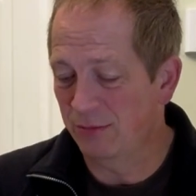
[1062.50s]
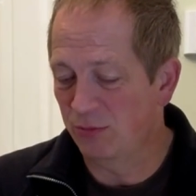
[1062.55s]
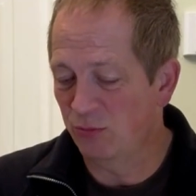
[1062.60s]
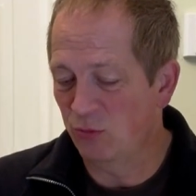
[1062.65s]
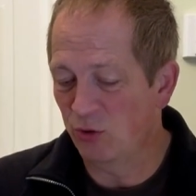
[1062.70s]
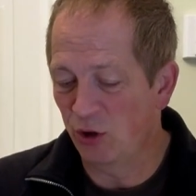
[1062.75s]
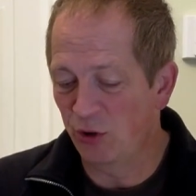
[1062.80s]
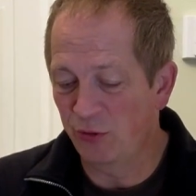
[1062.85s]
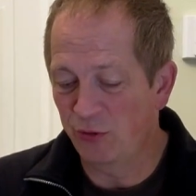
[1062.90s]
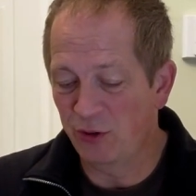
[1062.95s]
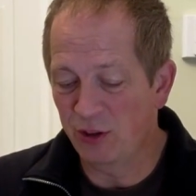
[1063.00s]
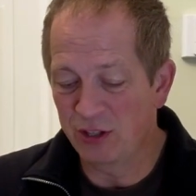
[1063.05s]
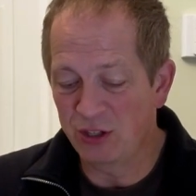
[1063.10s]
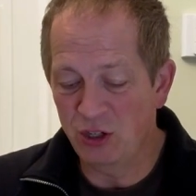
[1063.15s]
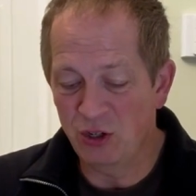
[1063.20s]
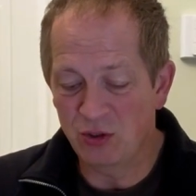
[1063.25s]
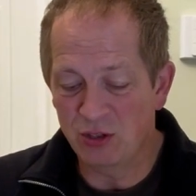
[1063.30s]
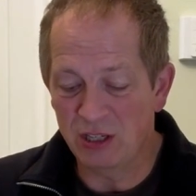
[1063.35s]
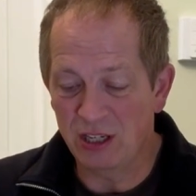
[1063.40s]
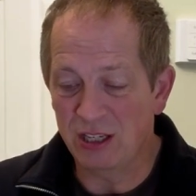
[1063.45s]
grow for the
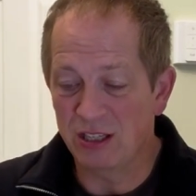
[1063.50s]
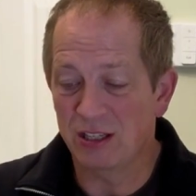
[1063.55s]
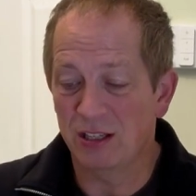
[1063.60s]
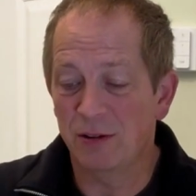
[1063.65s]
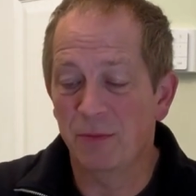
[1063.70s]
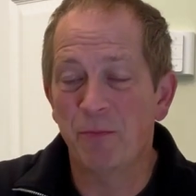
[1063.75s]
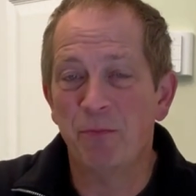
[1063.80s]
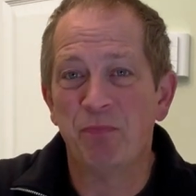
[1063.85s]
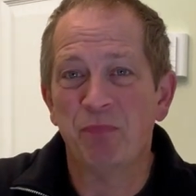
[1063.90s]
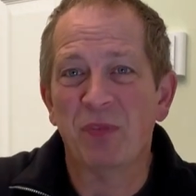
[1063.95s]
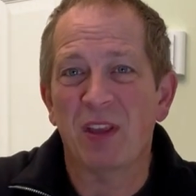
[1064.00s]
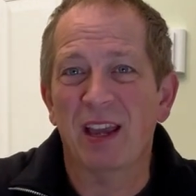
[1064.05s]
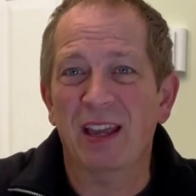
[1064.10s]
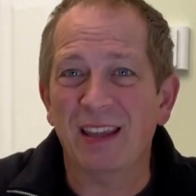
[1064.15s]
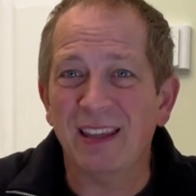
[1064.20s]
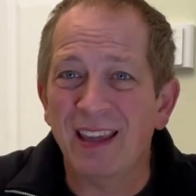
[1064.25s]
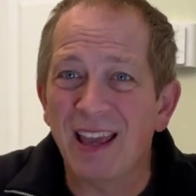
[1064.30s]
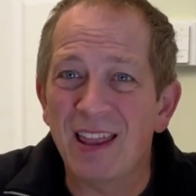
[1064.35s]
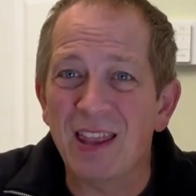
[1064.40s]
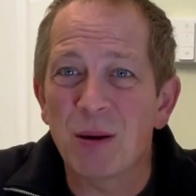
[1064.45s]
new season, and
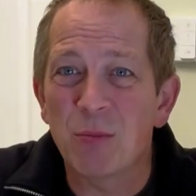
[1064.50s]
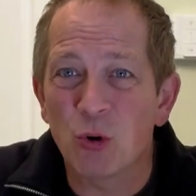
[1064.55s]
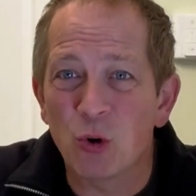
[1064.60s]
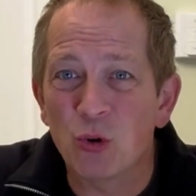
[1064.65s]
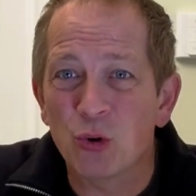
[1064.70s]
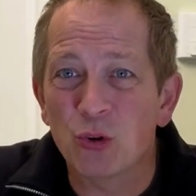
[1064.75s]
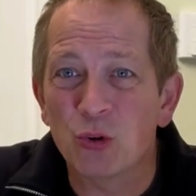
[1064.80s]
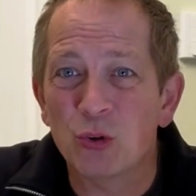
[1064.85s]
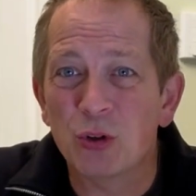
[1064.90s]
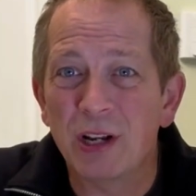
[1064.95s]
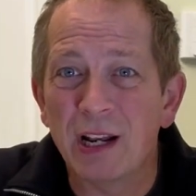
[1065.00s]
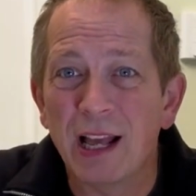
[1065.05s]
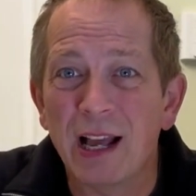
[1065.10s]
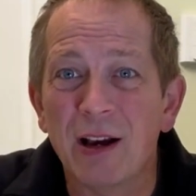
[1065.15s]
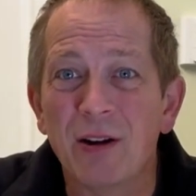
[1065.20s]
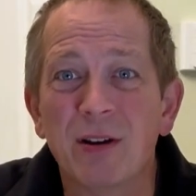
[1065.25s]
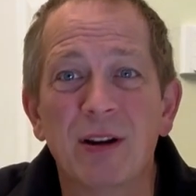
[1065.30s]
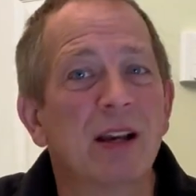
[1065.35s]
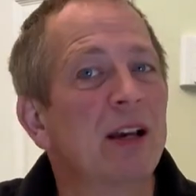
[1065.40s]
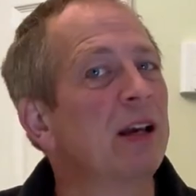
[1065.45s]
get them on order
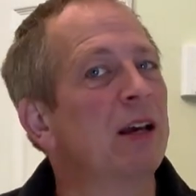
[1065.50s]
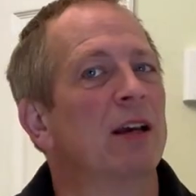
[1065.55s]
now.